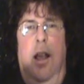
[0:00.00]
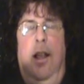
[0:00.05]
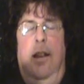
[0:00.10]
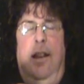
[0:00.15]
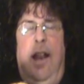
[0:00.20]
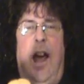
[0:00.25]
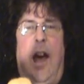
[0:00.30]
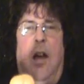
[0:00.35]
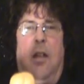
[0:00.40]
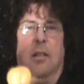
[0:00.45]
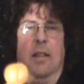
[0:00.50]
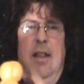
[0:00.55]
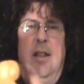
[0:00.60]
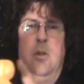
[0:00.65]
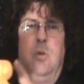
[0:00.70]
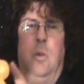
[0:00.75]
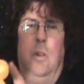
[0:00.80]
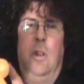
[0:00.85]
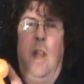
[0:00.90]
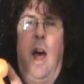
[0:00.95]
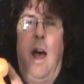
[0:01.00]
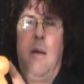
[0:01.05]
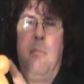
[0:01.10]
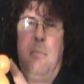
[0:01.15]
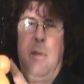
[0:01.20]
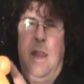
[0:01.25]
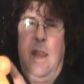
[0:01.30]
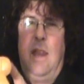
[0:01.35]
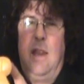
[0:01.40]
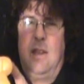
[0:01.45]
Now, these will not
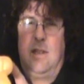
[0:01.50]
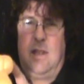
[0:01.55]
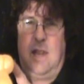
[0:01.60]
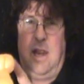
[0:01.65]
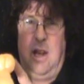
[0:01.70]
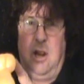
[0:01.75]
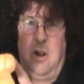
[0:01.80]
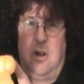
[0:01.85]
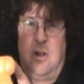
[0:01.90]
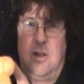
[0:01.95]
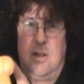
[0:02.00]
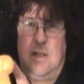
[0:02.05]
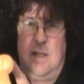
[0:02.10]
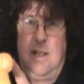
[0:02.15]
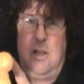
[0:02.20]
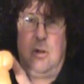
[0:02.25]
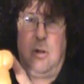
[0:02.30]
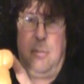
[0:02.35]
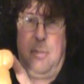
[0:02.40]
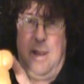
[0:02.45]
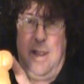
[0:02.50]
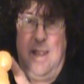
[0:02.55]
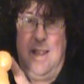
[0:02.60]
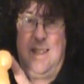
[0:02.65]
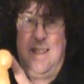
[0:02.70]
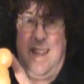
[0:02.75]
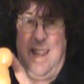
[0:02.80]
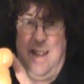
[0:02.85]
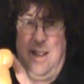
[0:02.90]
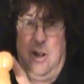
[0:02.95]
be his ears, these will be
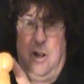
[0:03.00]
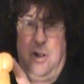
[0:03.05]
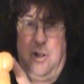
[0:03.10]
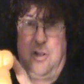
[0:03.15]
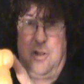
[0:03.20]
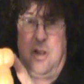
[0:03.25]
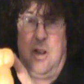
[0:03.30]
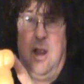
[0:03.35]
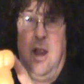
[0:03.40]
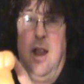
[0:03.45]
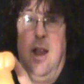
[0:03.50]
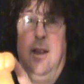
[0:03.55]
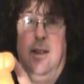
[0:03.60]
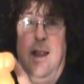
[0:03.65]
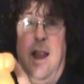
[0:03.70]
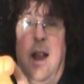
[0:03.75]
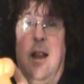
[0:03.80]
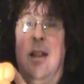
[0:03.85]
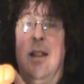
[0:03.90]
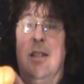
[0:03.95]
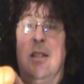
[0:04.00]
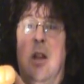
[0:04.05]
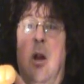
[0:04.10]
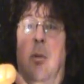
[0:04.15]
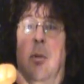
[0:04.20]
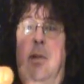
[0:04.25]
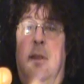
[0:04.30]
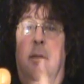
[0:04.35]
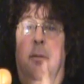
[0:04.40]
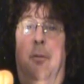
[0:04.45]
his antlers. Now let's go
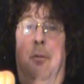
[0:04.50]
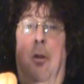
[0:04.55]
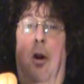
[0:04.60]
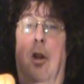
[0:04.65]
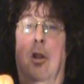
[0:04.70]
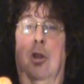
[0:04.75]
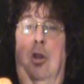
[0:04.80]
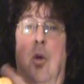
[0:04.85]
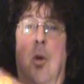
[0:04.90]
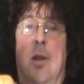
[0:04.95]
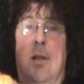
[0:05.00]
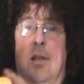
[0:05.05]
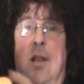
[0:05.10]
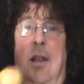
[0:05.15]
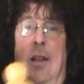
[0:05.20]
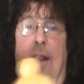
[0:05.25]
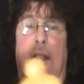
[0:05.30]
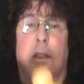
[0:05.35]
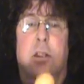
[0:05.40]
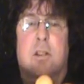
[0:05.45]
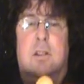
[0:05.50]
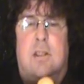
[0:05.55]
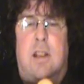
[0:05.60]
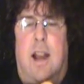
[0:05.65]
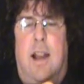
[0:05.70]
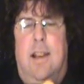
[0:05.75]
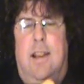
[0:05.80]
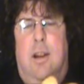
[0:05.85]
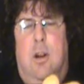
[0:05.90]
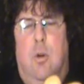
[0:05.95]
with a fold twist on either
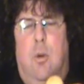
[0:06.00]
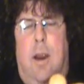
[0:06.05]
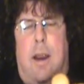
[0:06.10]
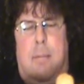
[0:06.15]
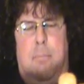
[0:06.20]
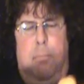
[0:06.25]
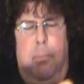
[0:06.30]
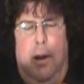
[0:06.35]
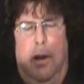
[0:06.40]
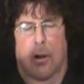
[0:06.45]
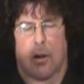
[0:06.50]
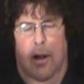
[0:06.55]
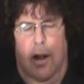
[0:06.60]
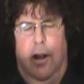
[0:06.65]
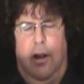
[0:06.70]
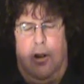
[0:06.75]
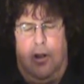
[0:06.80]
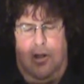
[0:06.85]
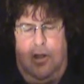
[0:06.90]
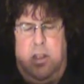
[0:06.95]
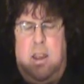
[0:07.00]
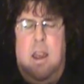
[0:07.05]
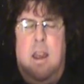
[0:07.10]
side to create bigger ears.